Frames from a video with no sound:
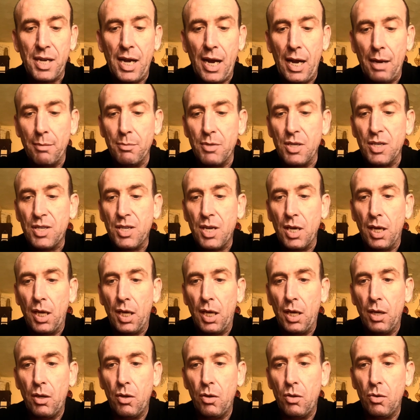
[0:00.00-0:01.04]
today I'm just going to
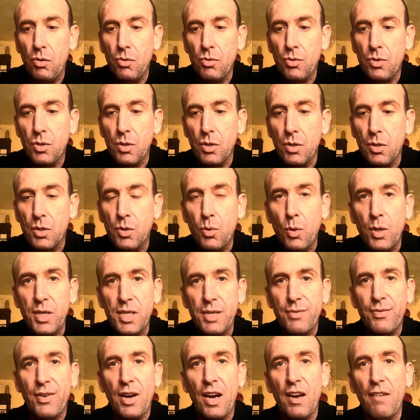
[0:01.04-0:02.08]
use
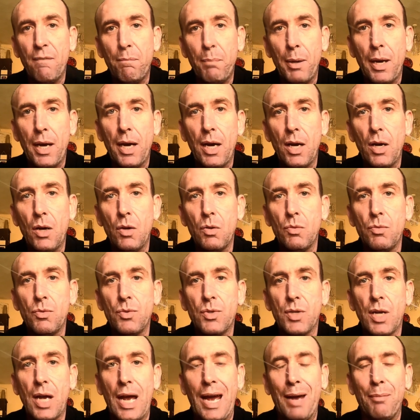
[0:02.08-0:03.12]
25
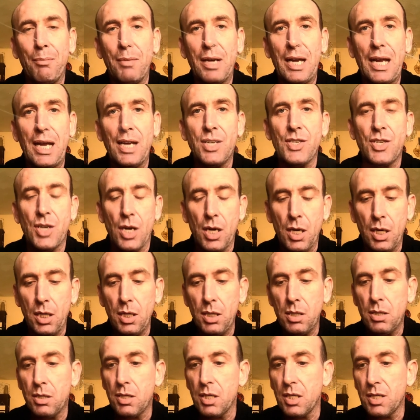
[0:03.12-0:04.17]
pound
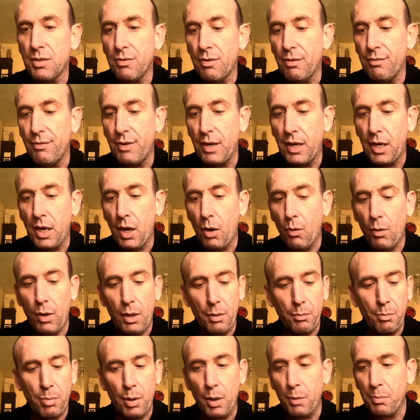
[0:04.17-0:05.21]
amnesia just for
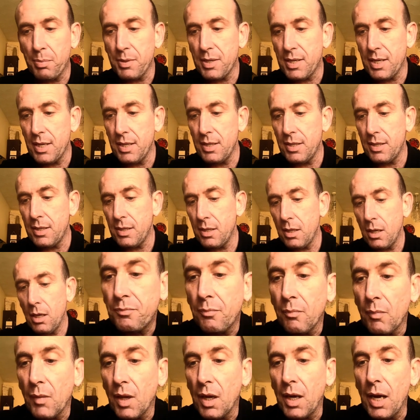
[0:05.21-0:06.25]
videoing purposes.
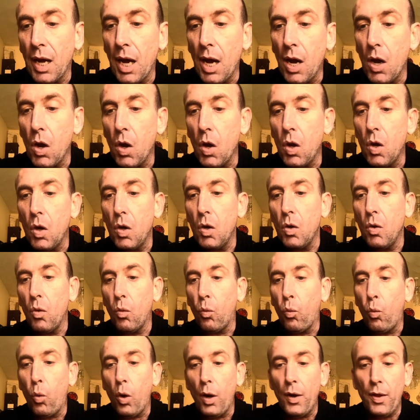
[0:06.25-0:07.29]
Now,
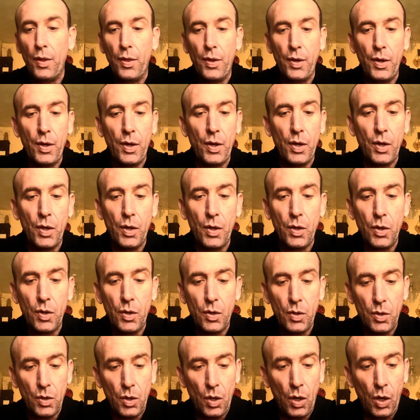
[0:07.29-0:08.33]
one of the
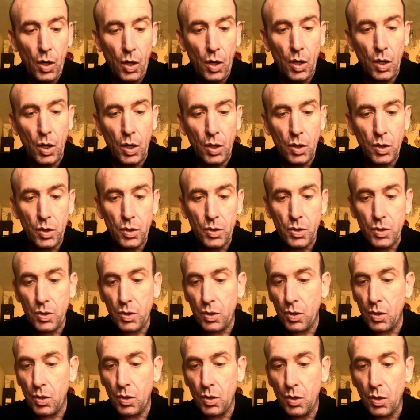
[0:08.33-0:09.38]

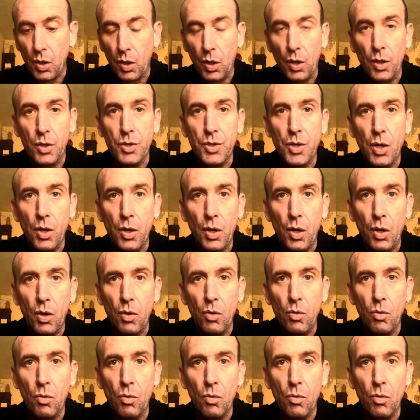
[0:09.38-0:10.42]
hooks, I'm going to show
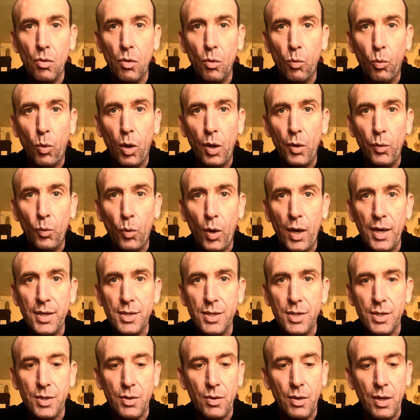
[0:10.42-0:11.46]
you one way
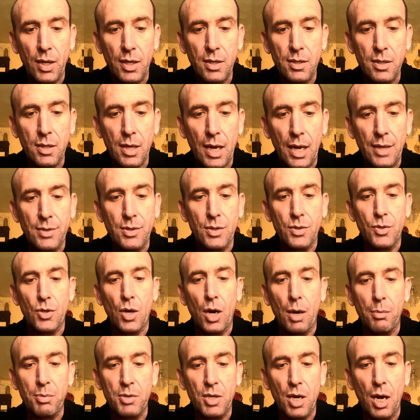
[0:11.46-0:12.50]
to do this as a
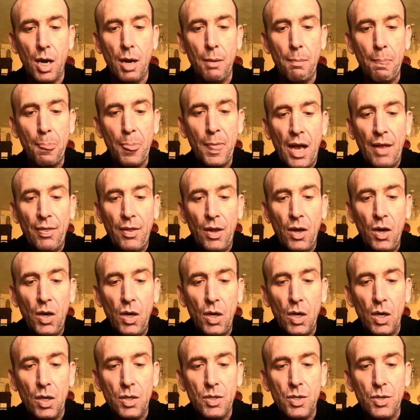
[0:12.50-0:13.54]
drop shot, and the
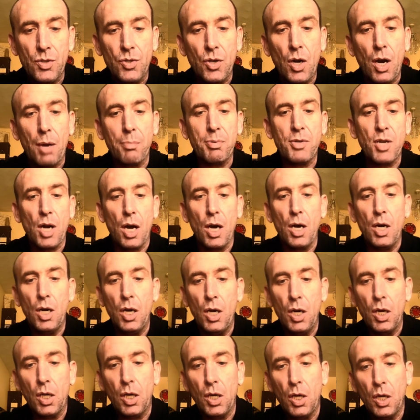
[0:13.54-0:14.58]
hooks, the drop shot
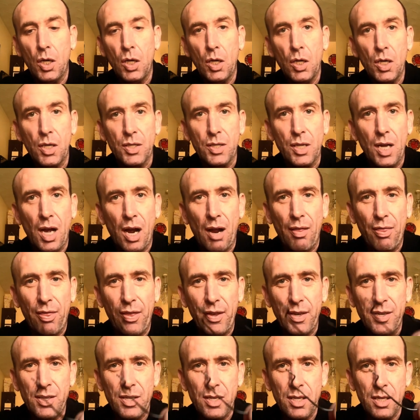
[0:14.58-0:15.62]
hook has got
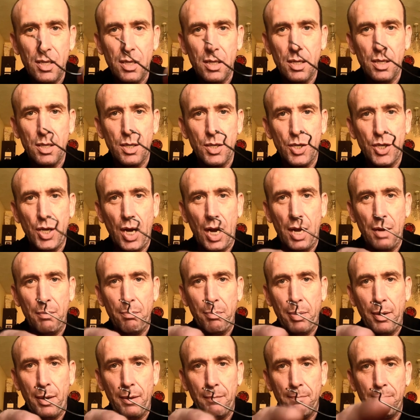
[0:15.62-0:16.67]
this
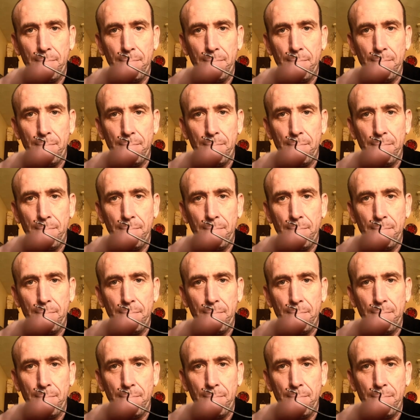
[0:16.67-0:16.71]
shape,